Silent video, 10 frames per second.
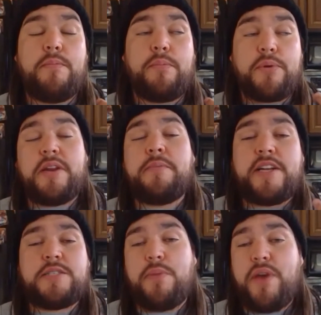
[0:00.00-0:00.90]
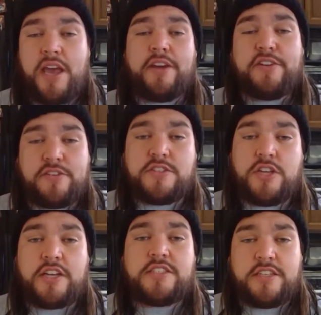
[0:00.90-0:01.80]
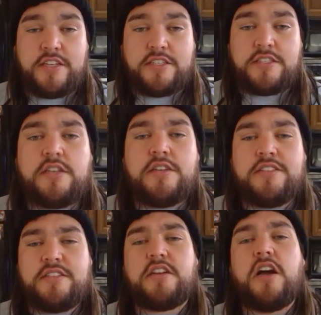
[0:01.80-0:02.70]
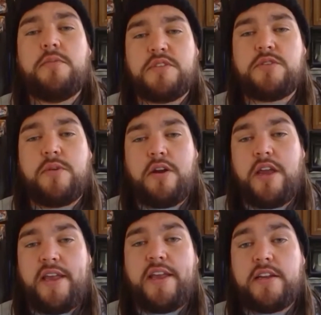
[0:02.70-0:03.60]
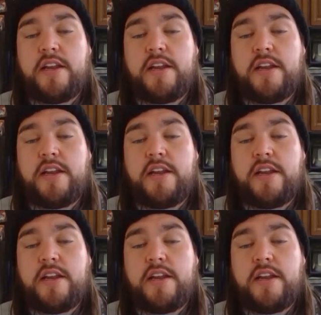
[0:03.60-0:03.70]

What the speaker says: pretty much beg Earth Justice to come to our aid.